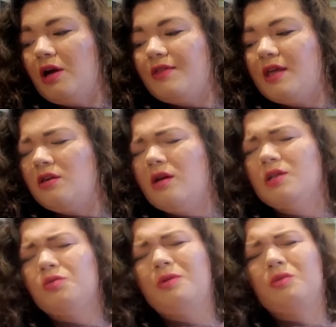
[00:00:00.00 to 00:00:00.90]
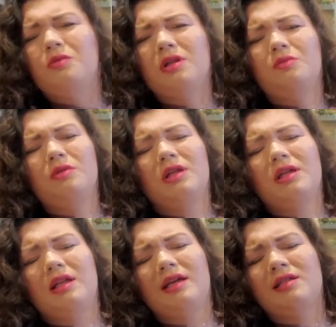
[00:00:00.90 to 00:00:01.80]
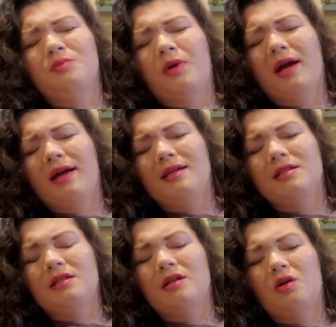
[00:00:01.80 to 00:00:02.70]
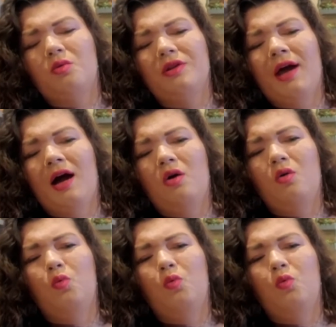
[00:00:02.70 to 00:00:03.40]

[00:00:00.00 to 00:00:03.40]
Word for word: I think you guys will be really, really like surprised, you know, with how